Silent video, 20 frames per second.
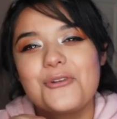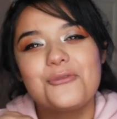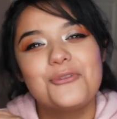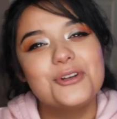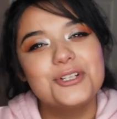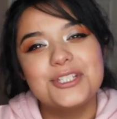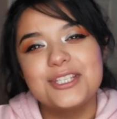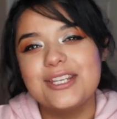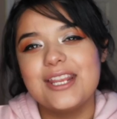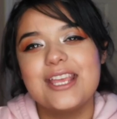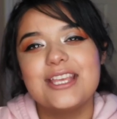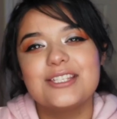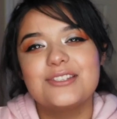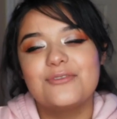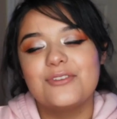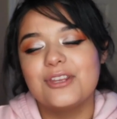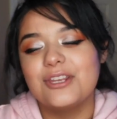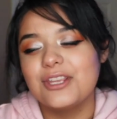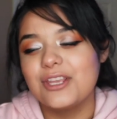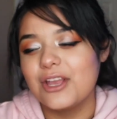For today's
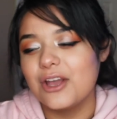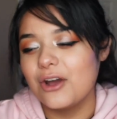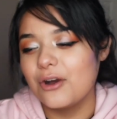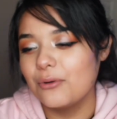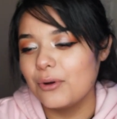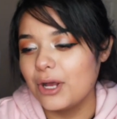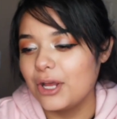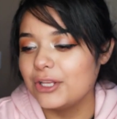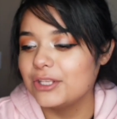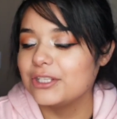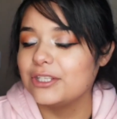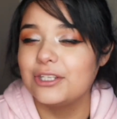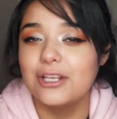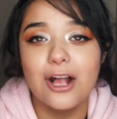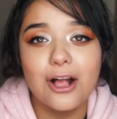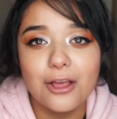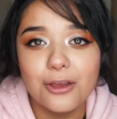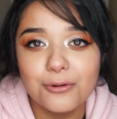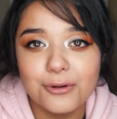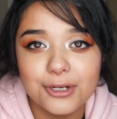video,
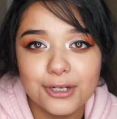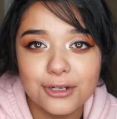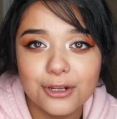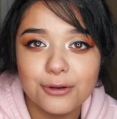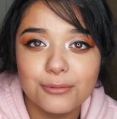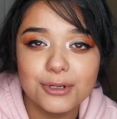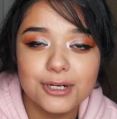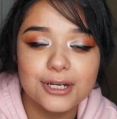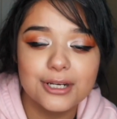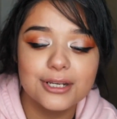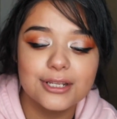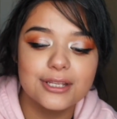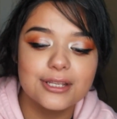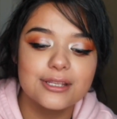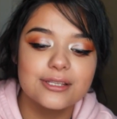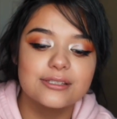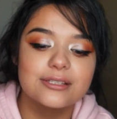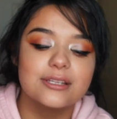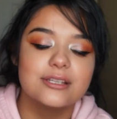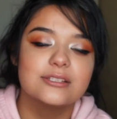y'all already know what it
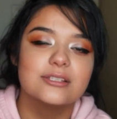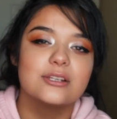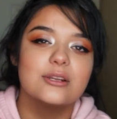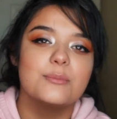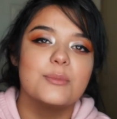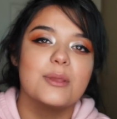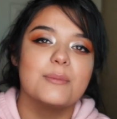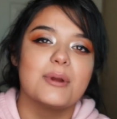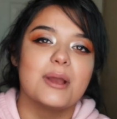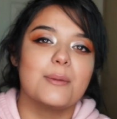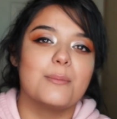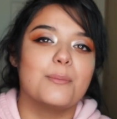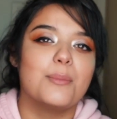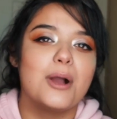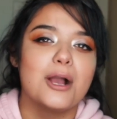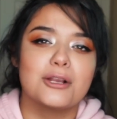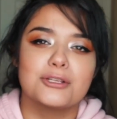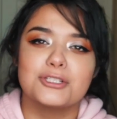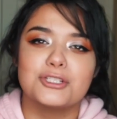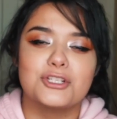is. It's going to be my
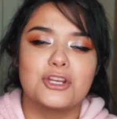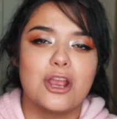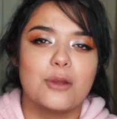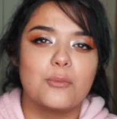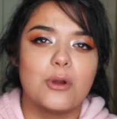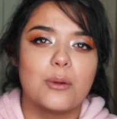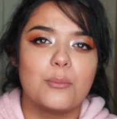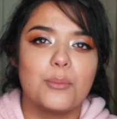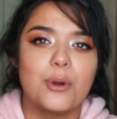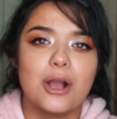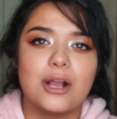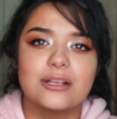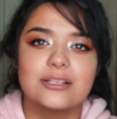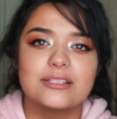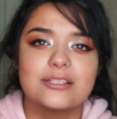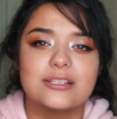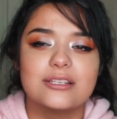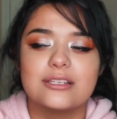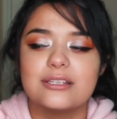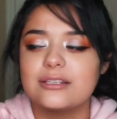Boxycharm
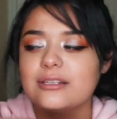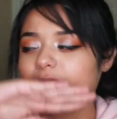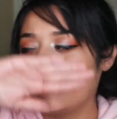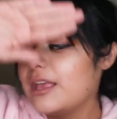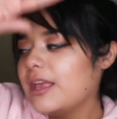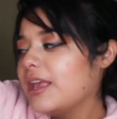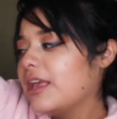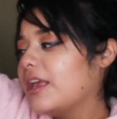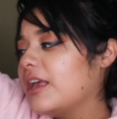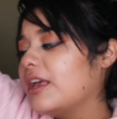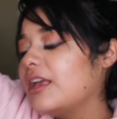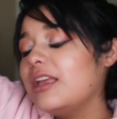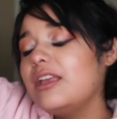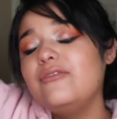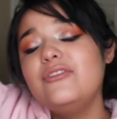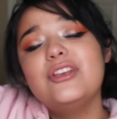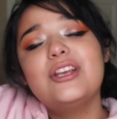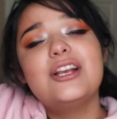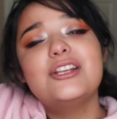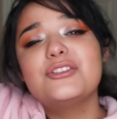unboxing. If
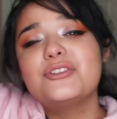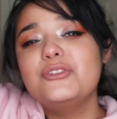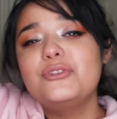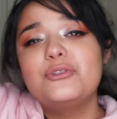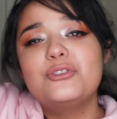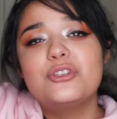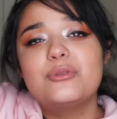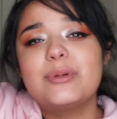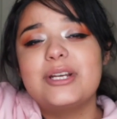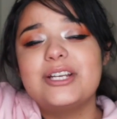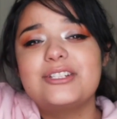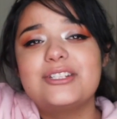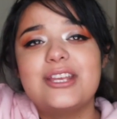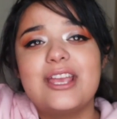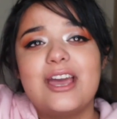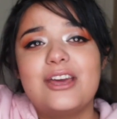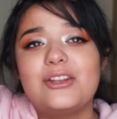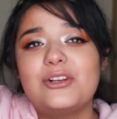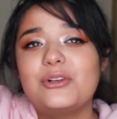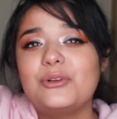you guys are new to my
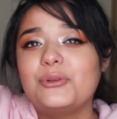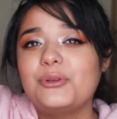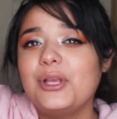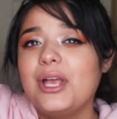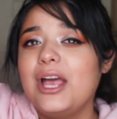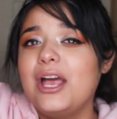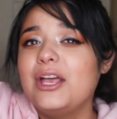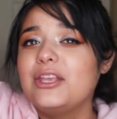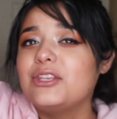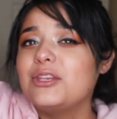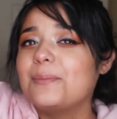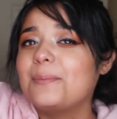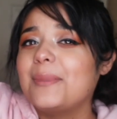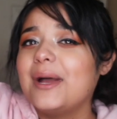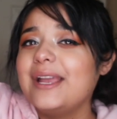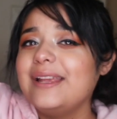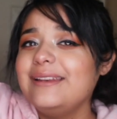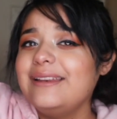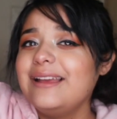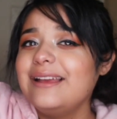channel, you
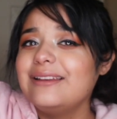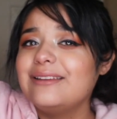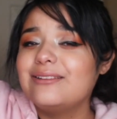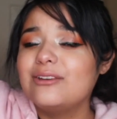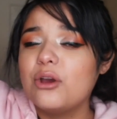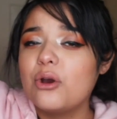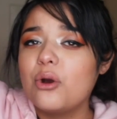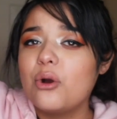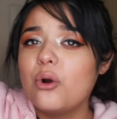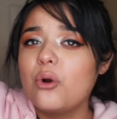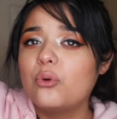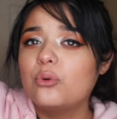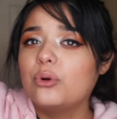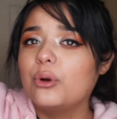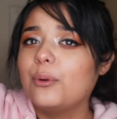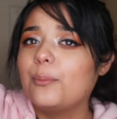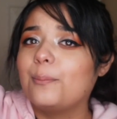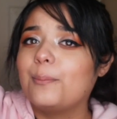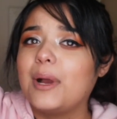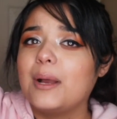might not
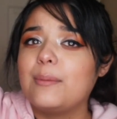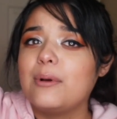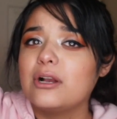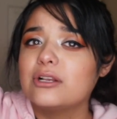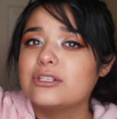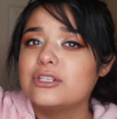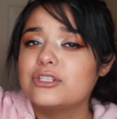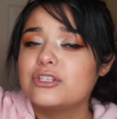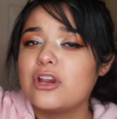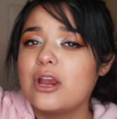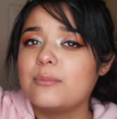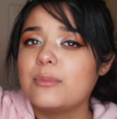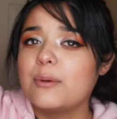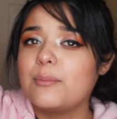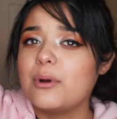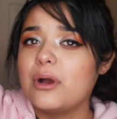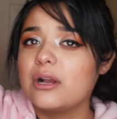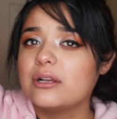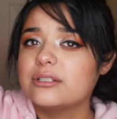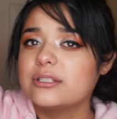know my Boxycharm
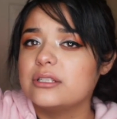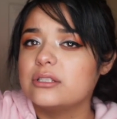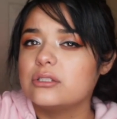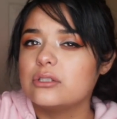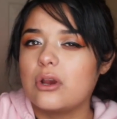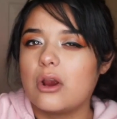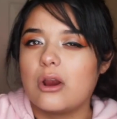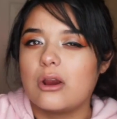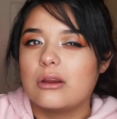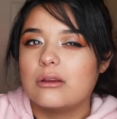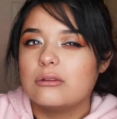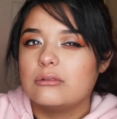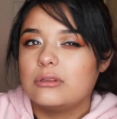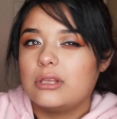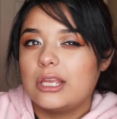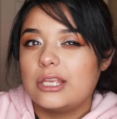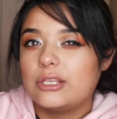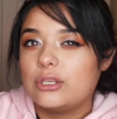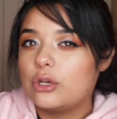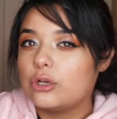unboxings aren't
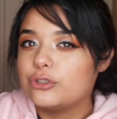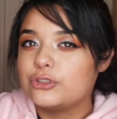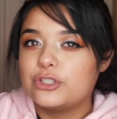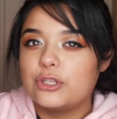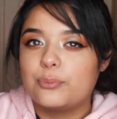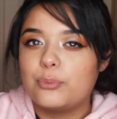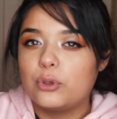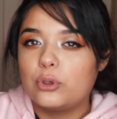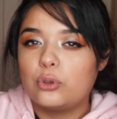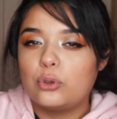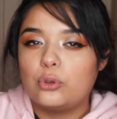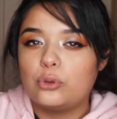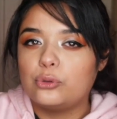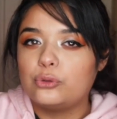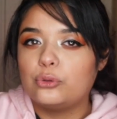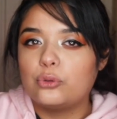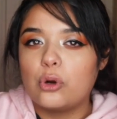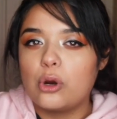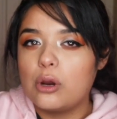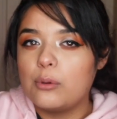like your typical
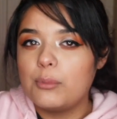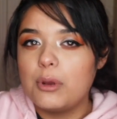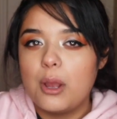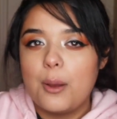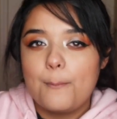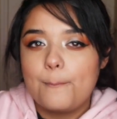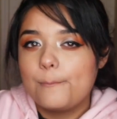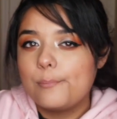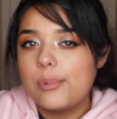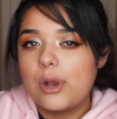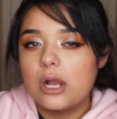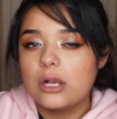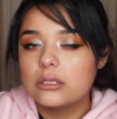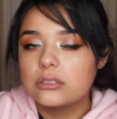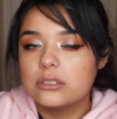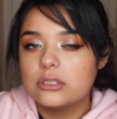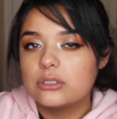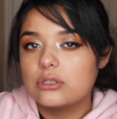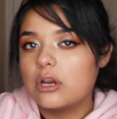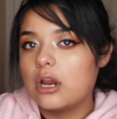norm
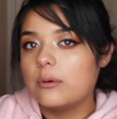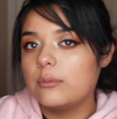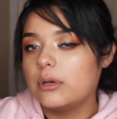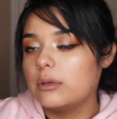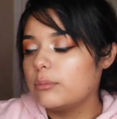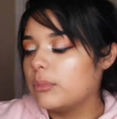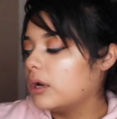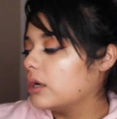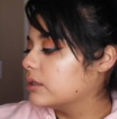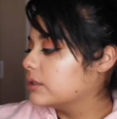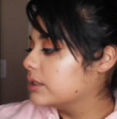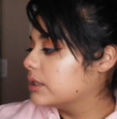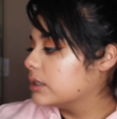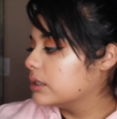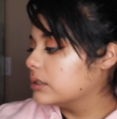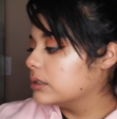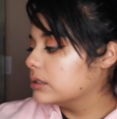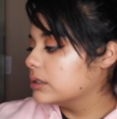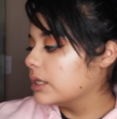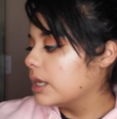Boxycharm
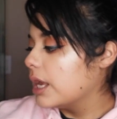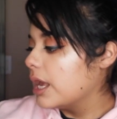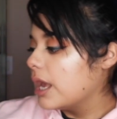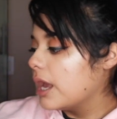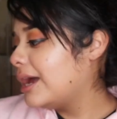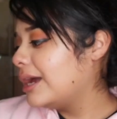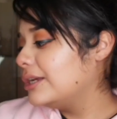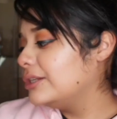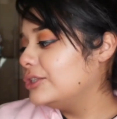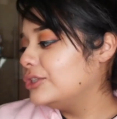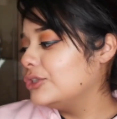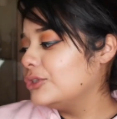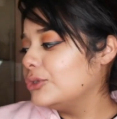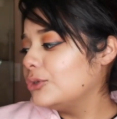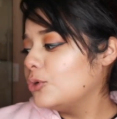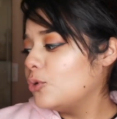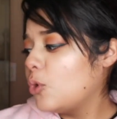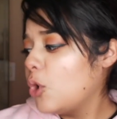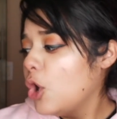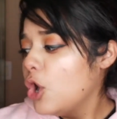unboxings. I
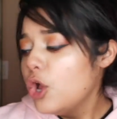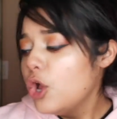do